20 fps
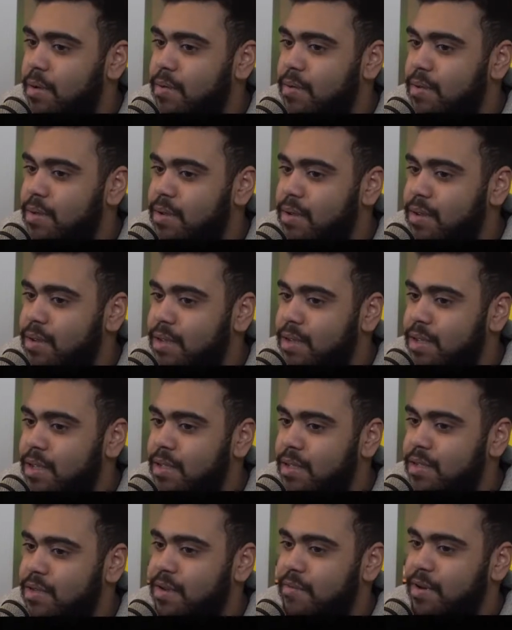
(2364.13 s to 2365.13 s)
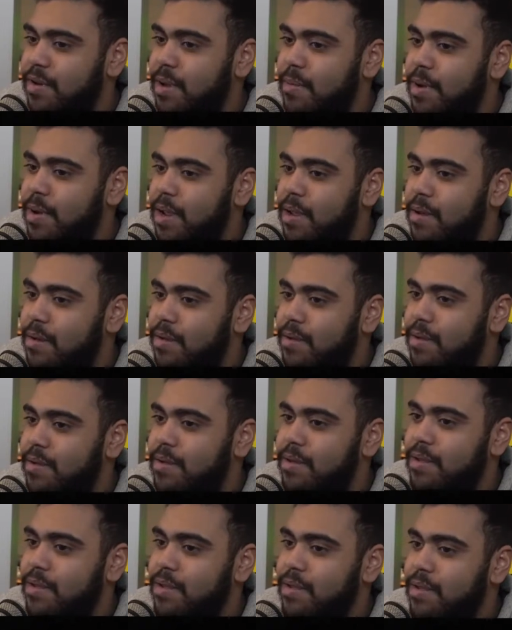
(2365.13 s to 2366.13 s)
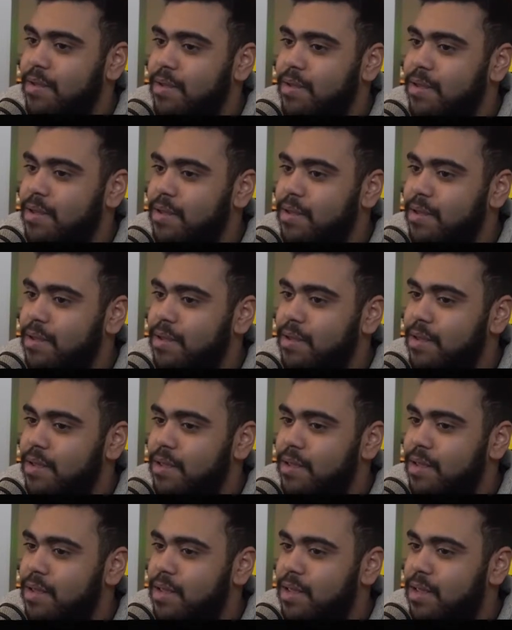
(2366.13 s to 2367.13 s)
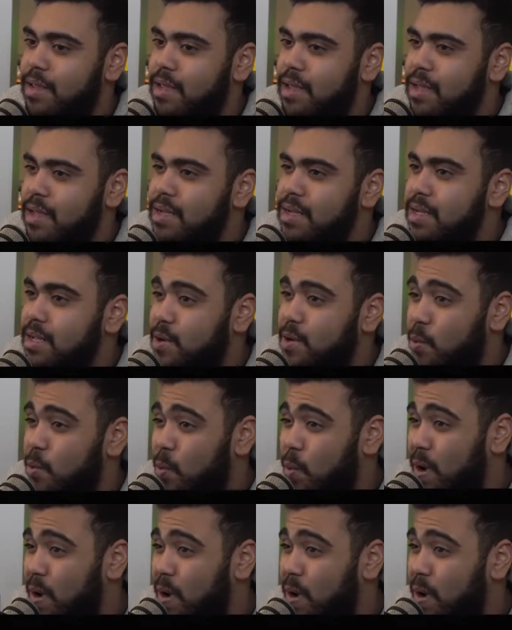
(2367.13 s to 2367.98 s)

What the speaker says: I'm dead. That could have been pretty fun still. It's a Sea of